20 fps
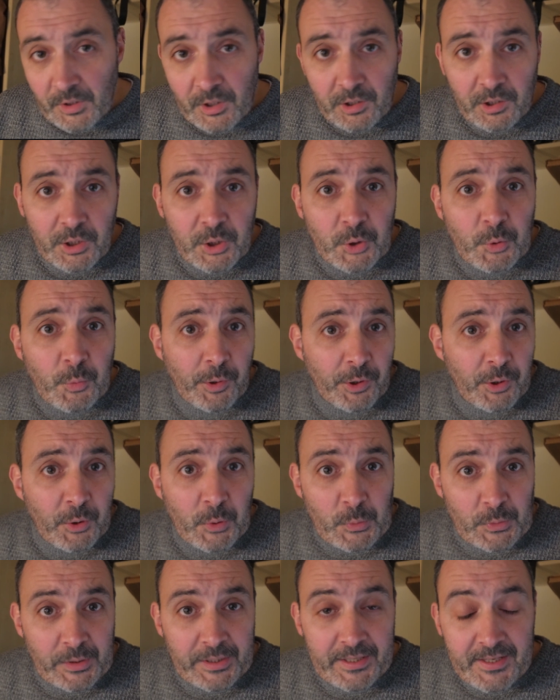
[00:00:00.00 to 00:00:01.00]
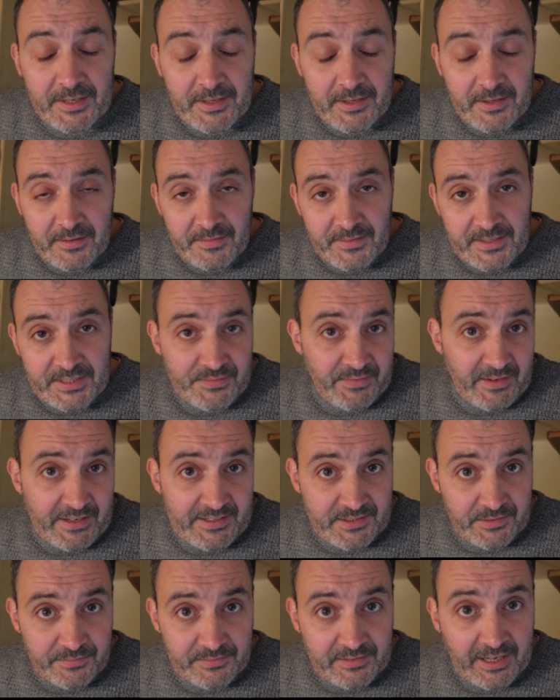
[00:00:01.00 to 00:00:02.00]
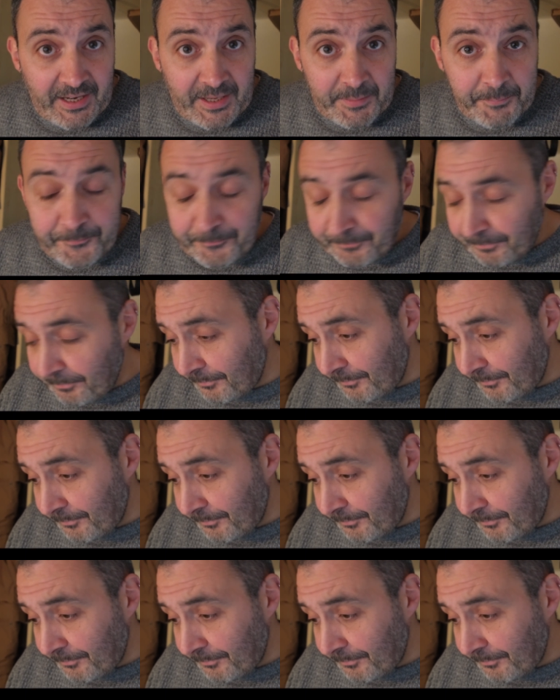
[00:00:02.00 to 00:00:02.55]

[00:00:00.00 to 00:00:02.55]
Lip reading: low or lonely this festive time.